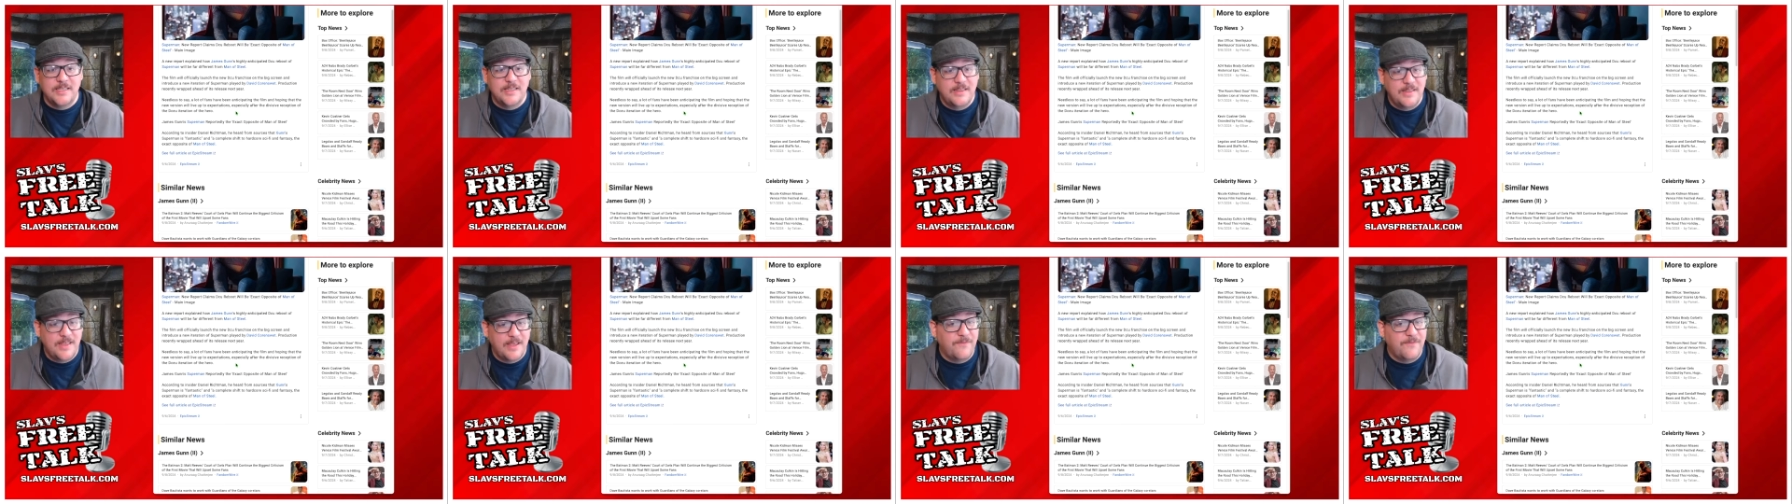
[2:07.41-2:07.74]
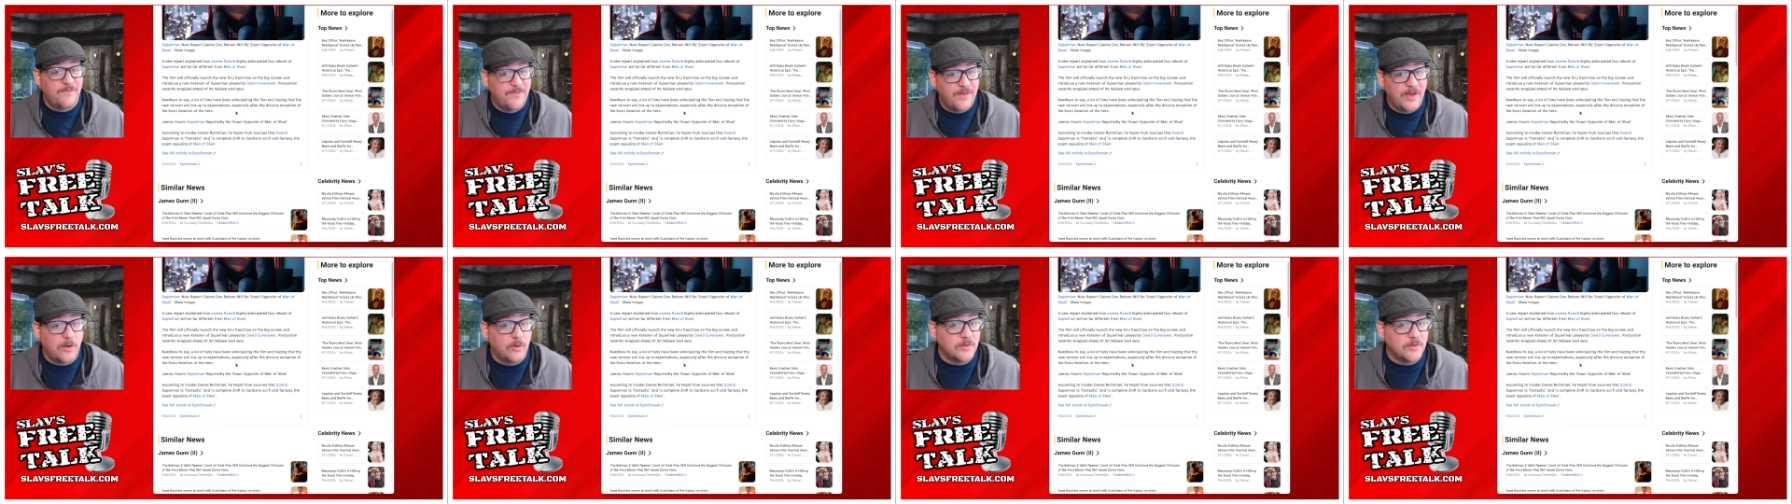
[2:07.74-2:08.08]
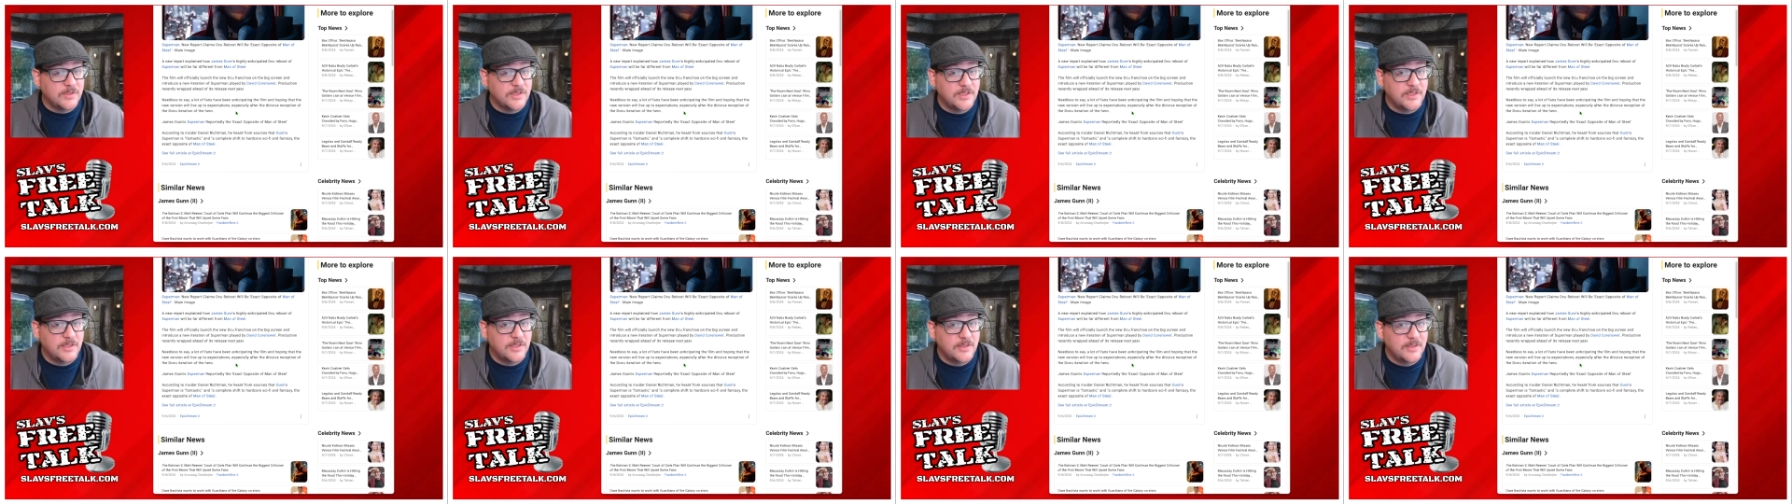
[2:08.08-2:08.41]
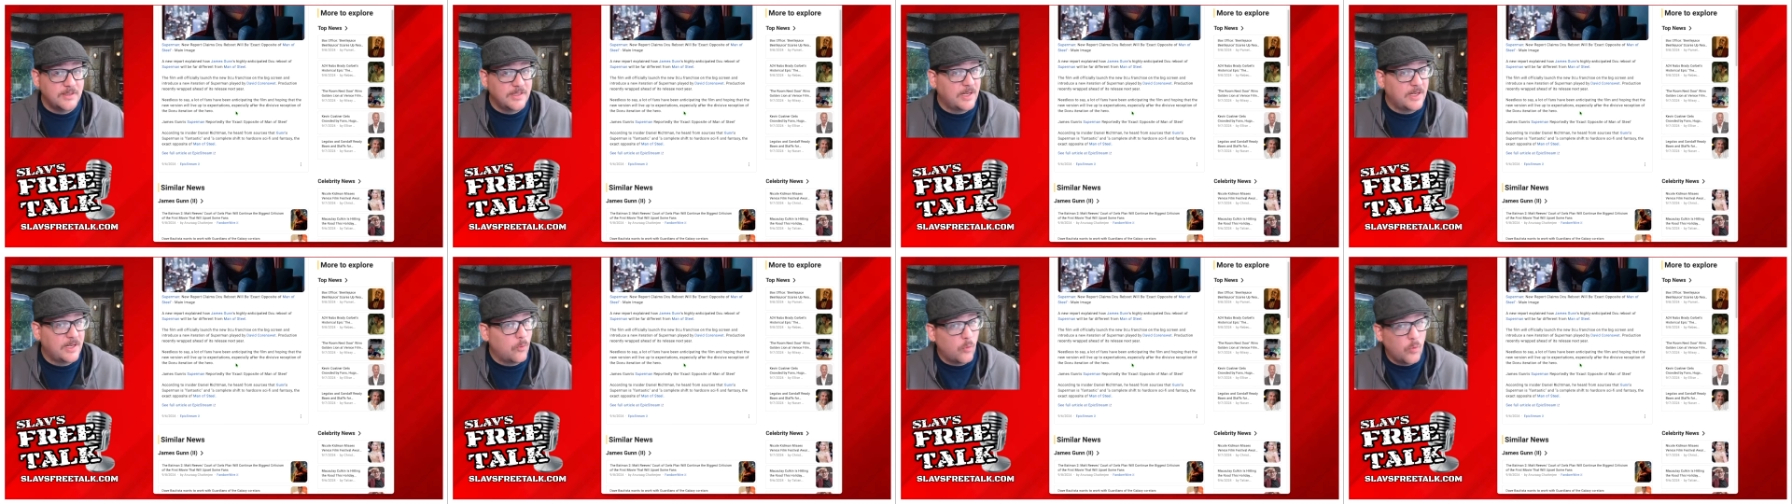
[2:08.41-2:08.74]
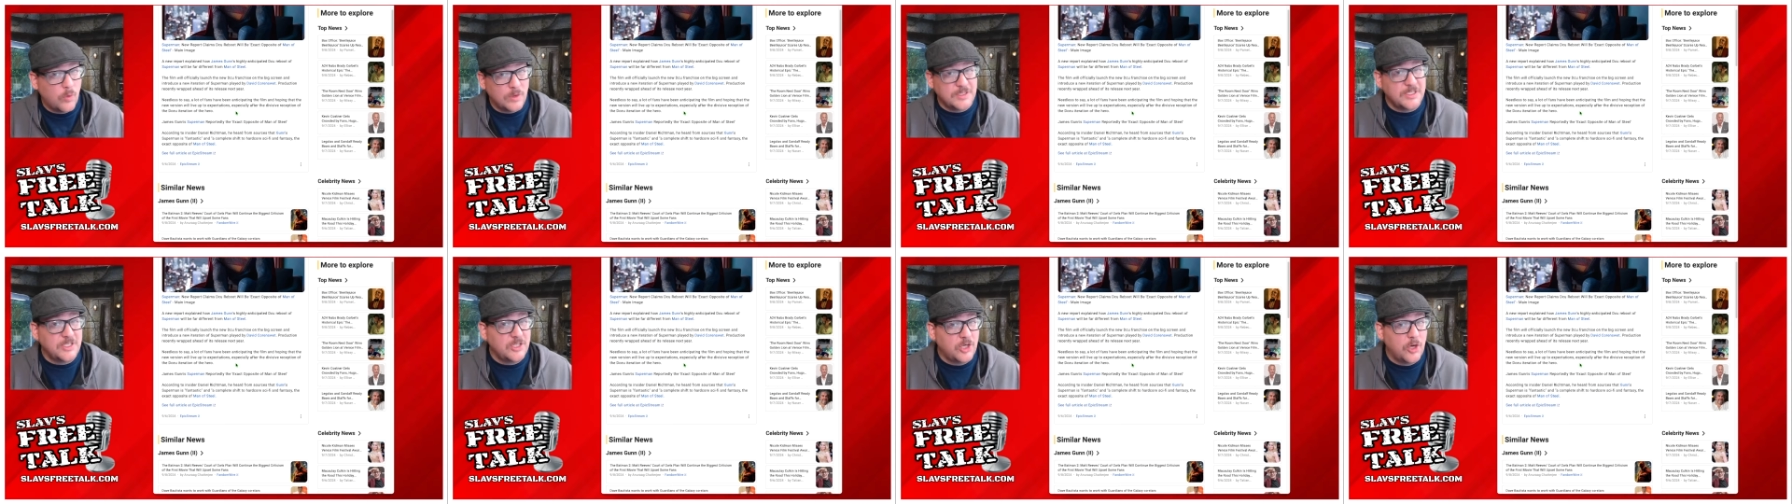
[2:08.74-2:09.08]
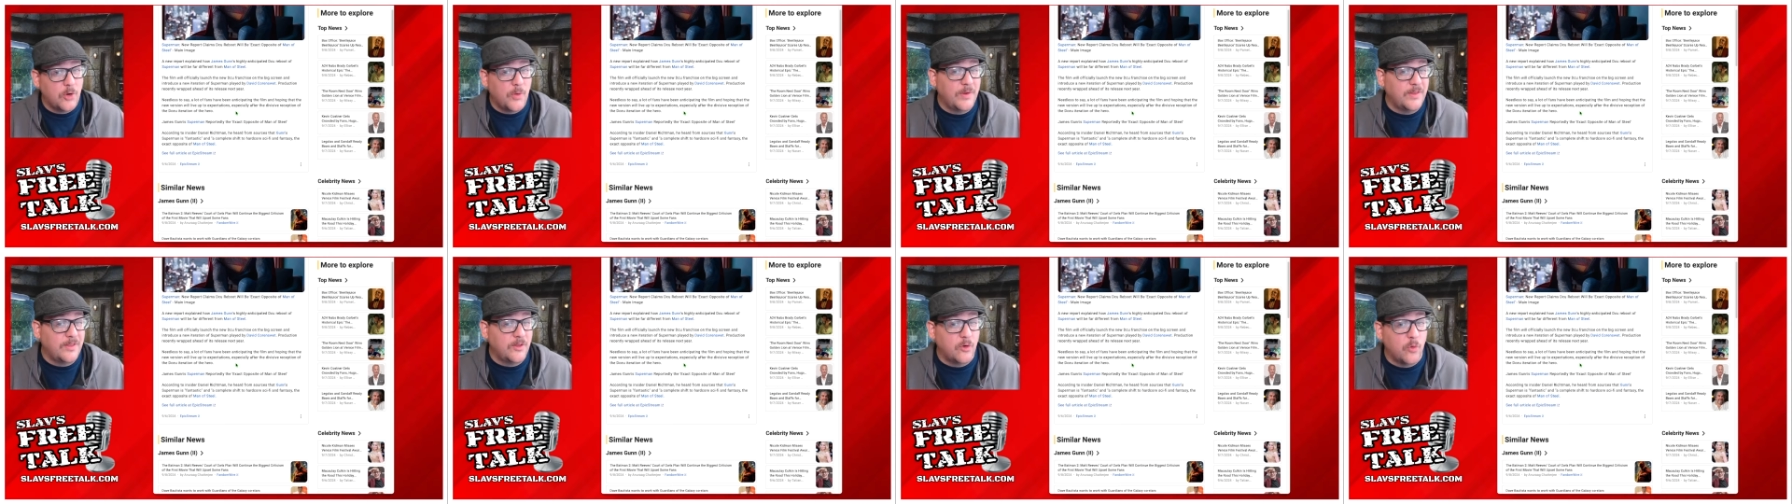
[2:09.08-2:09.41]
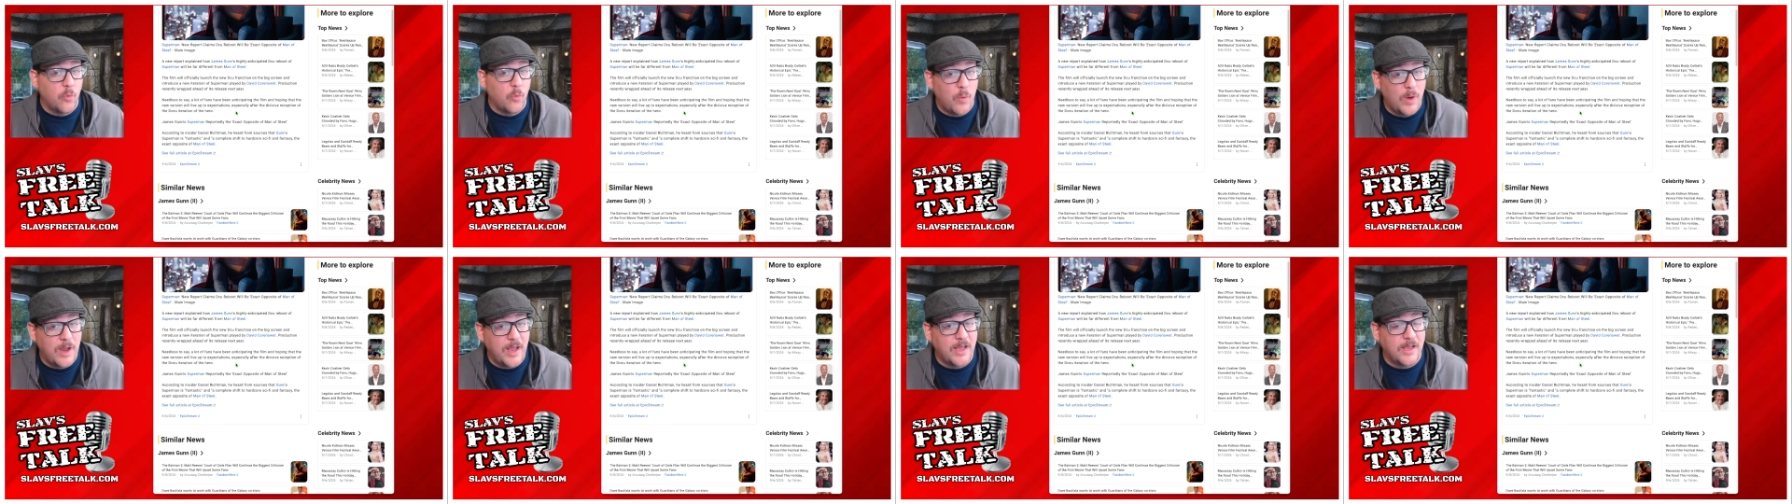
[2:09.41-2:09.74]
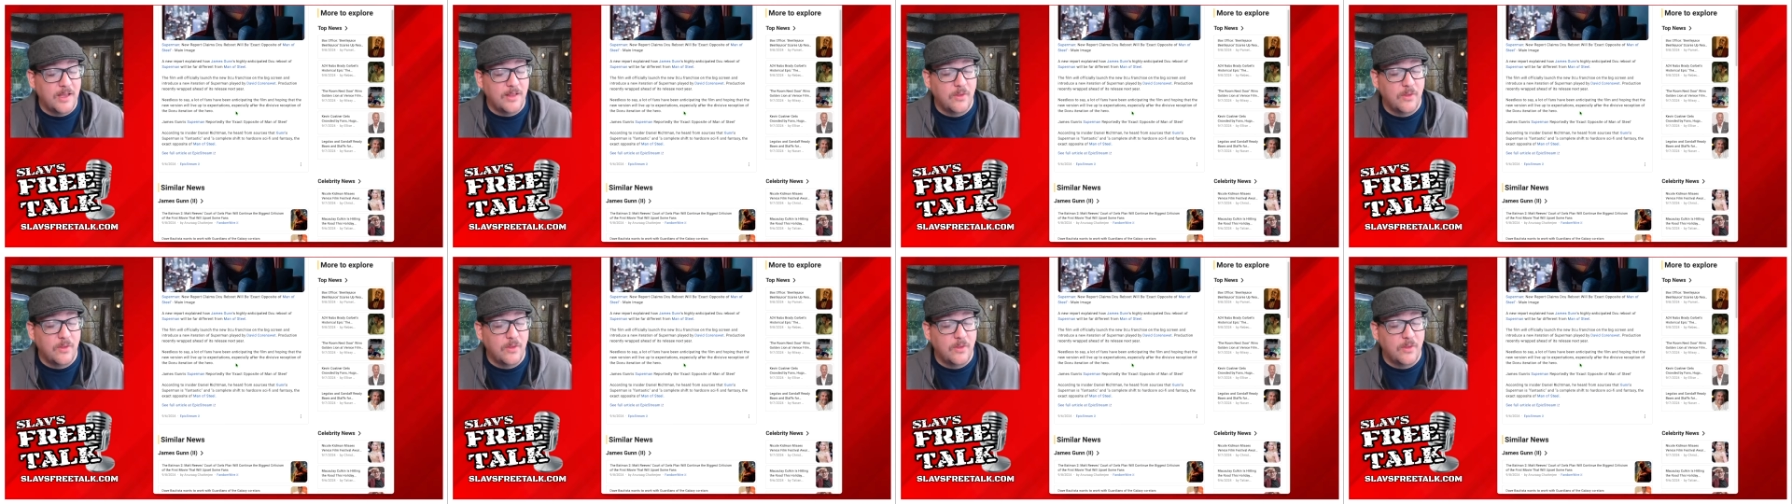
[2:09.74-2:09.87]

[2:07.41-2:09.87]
they felt that it wasn't going the way